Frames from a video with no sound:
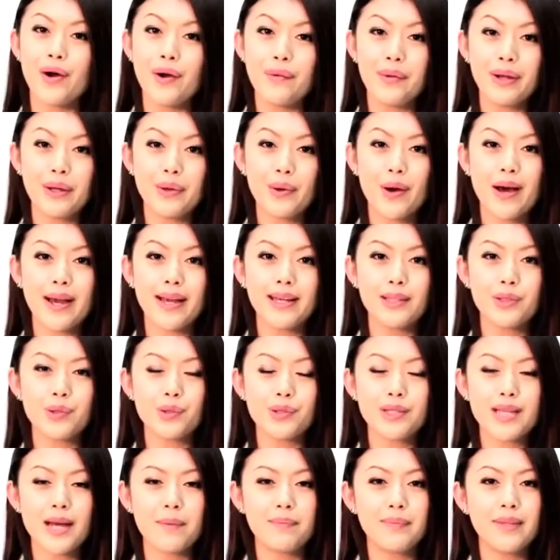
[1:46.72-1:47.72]
required to
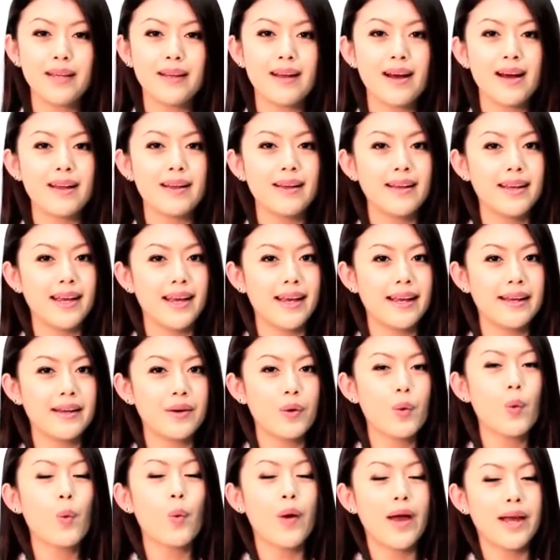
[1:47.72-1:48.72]
tap the card again
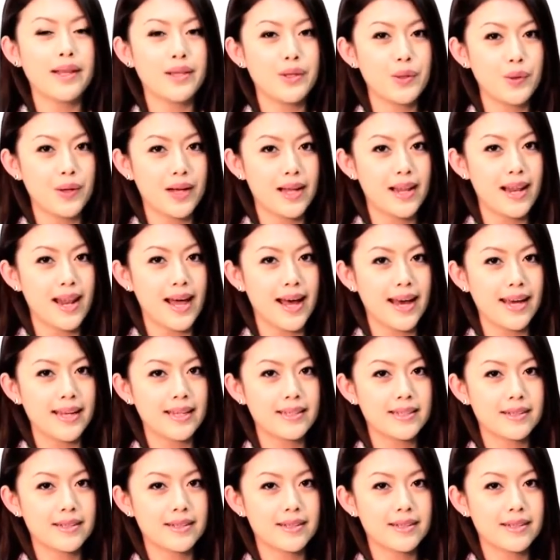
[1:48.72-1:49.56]
when you alight.